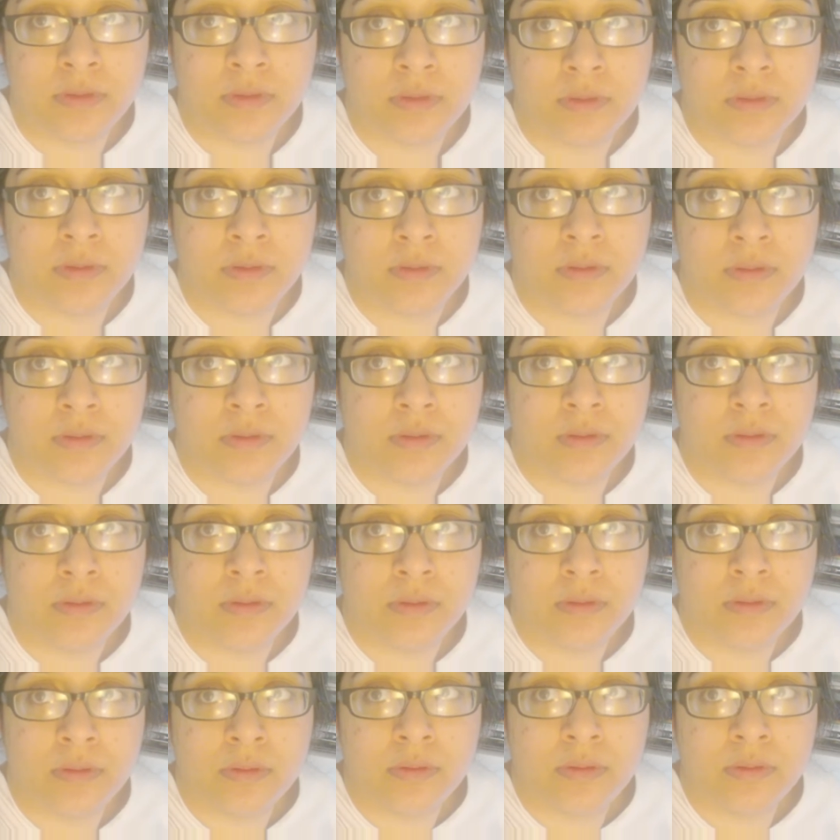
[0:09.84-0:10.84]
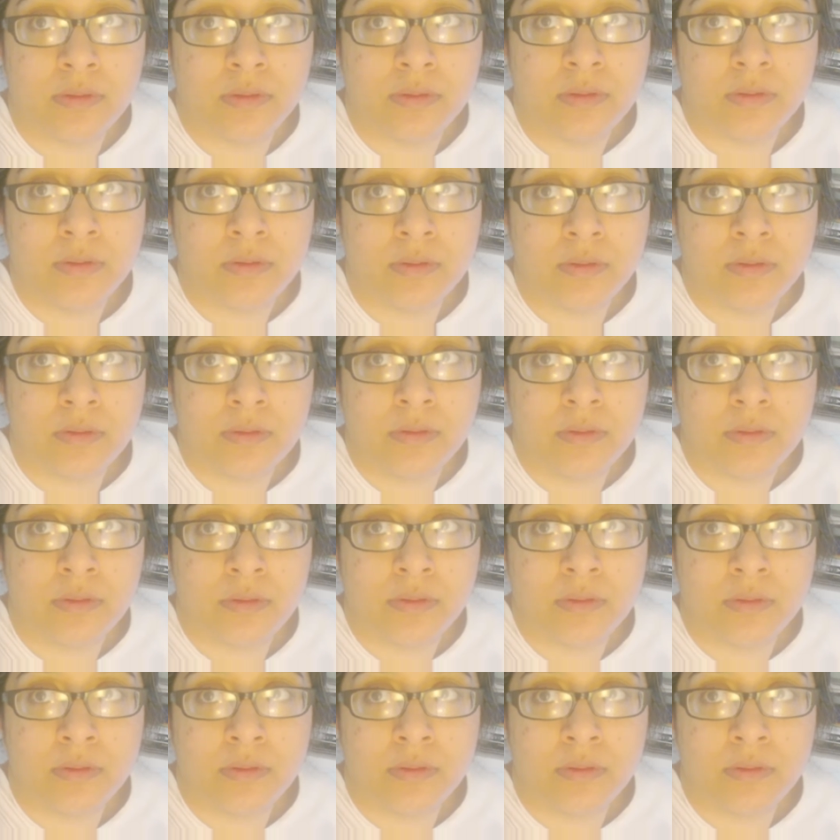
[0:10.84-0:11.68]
(no one is talking)